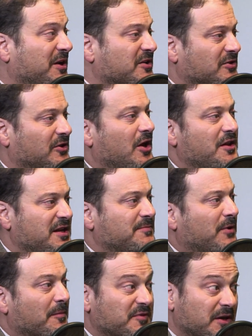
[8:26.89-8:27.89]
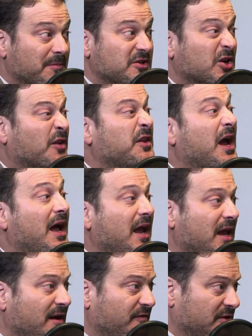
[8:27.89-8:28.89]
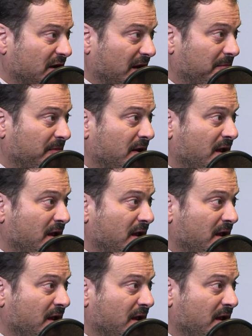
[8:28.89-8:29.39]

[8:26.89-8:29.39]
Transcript: because a lot of these problems can be solved ahead of time.